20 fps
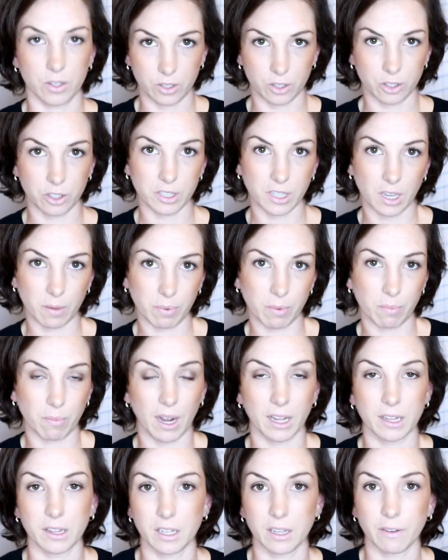So just keep in
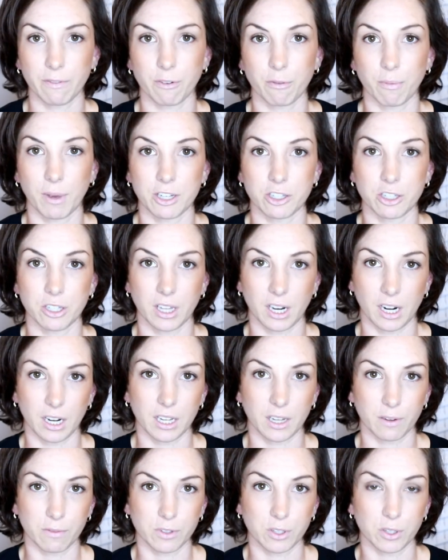mind the information that I
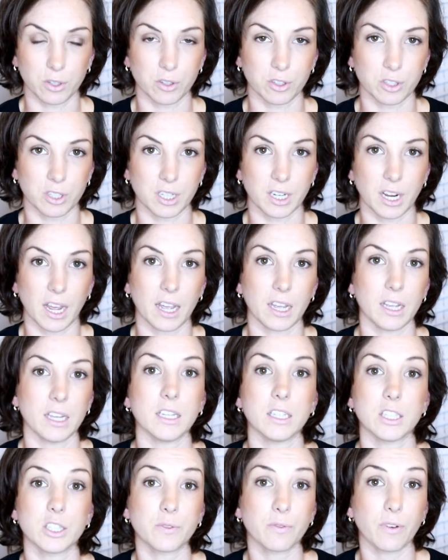give to you today
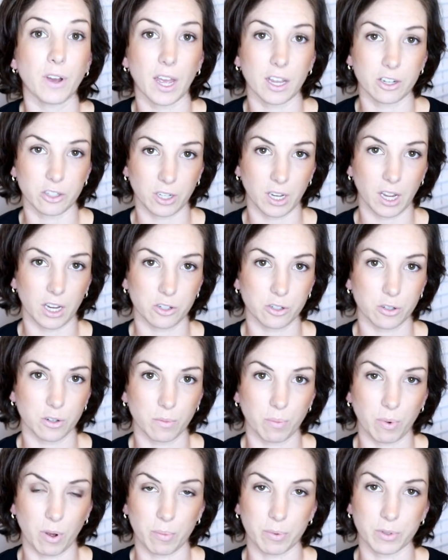is for educational
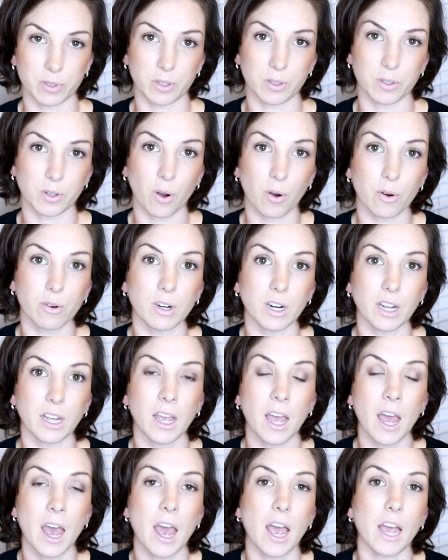purposes
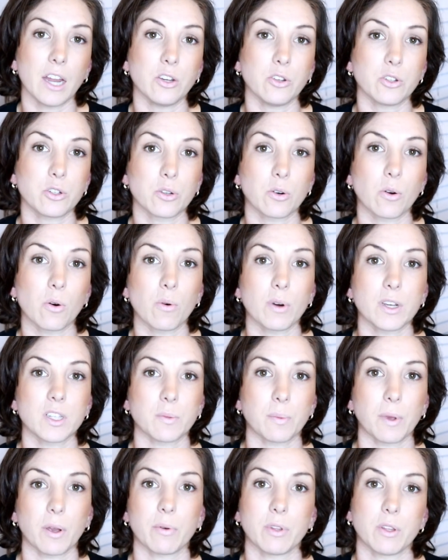only, and you should always
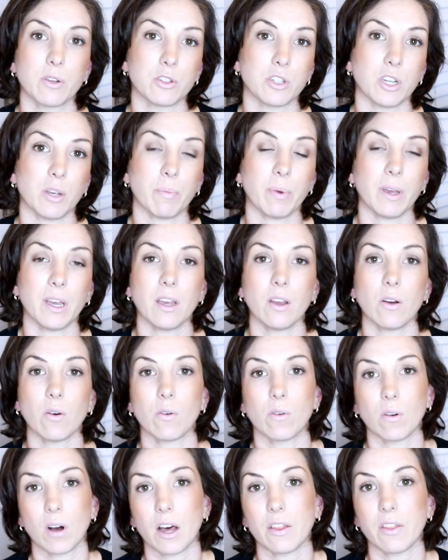speak with your GP
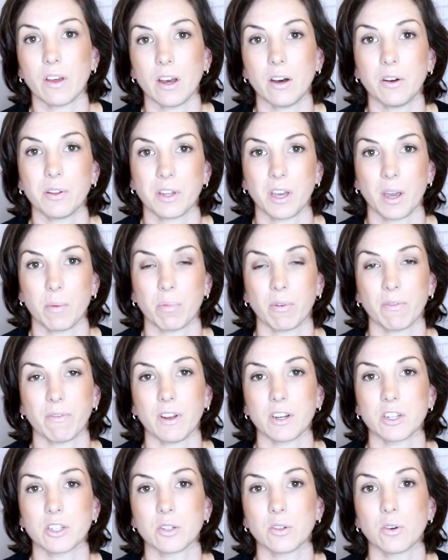or other healthcare
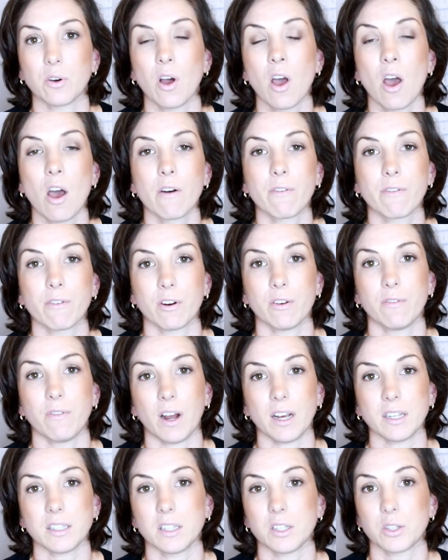professional for
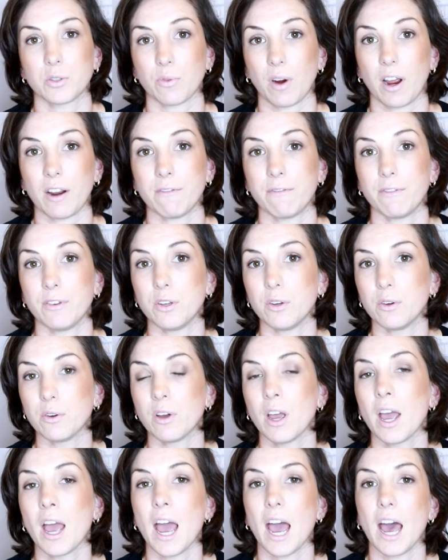advice that's right for
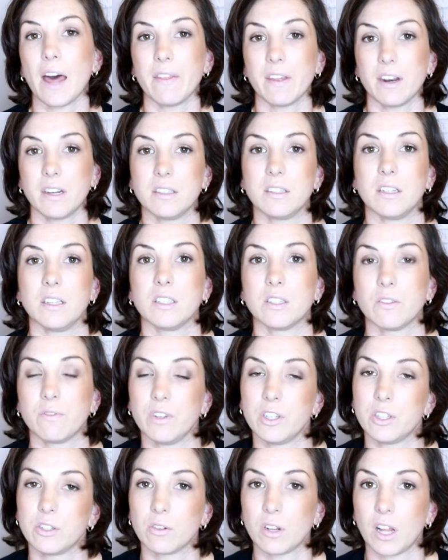you and that is
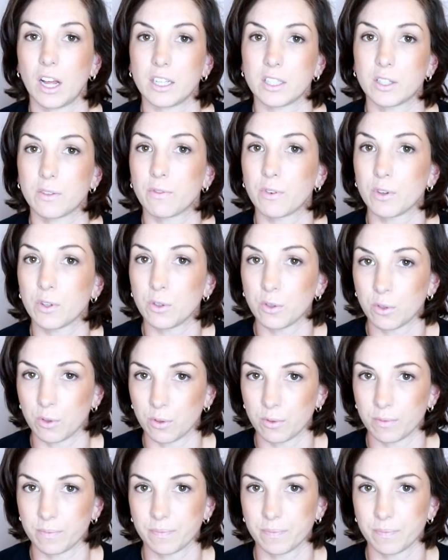individualized for you.